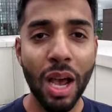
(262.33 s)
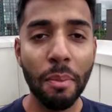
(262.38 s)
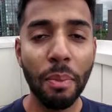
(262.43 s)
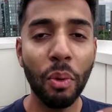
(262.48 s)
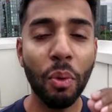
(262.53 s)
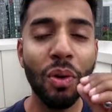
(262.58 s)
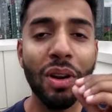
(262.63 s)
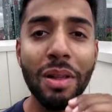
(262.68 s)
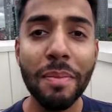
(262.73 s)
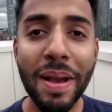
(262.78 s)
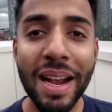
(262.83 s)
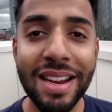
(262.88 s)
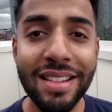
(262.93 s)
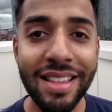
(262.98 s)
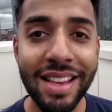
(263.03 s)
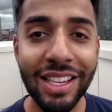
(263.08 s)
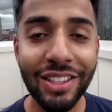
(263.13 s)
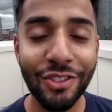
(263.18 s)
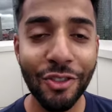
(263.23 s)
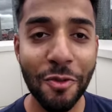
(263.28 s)
But one of the main
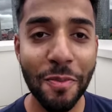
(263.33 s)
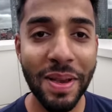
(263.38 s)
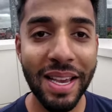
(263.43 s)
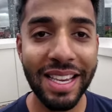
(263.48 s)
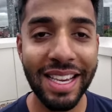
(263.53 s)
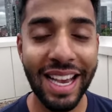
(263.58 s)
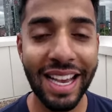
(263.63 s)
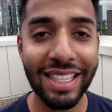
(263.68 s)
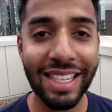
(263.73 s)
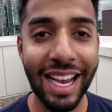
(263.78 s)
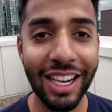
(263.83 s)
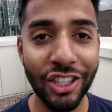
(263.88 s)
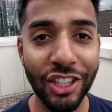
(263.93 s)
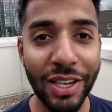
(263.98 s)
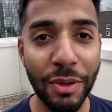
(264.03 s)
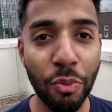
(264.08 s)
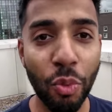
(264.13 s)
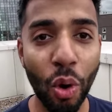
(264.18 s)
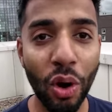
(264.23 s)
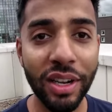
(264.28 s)
things for me is
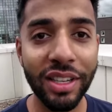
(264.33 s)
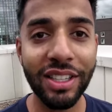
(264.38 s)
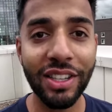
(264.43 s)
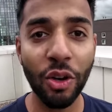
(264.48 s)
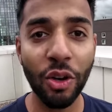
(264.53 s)
actually, what is